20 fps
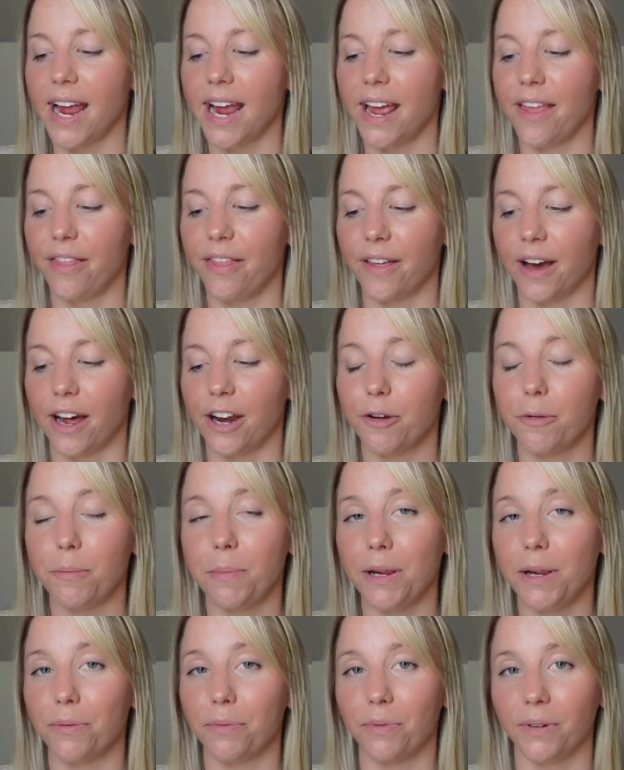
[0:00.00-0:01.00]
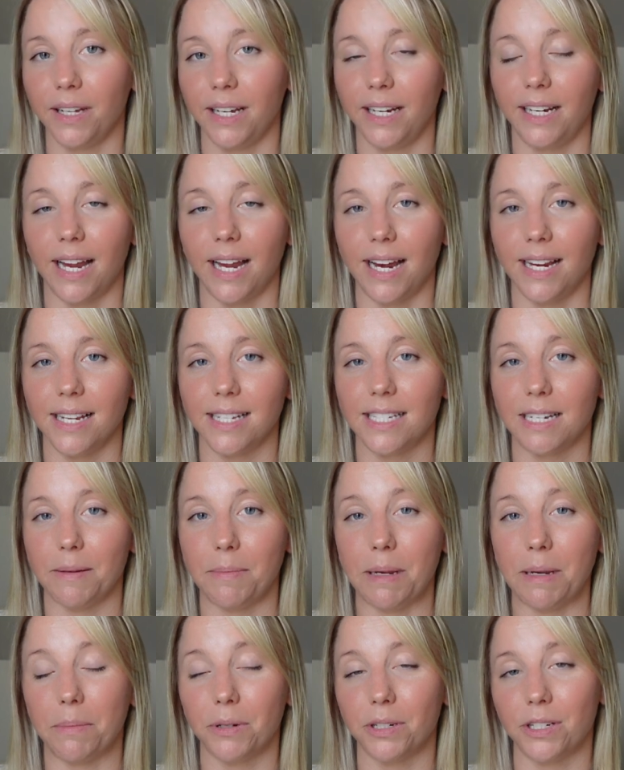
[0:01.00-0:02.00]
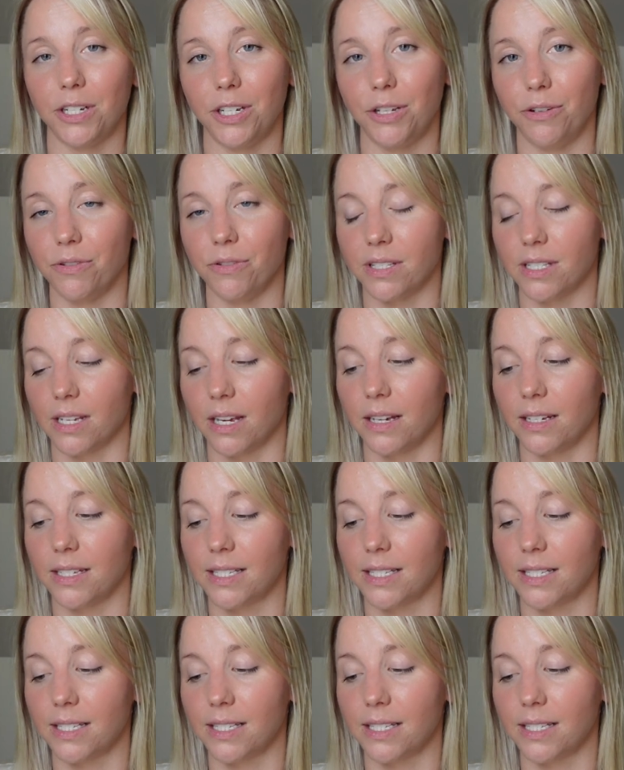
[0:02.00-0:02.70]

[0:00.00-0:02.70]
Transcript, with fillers: and thought it would be really nice to be able to use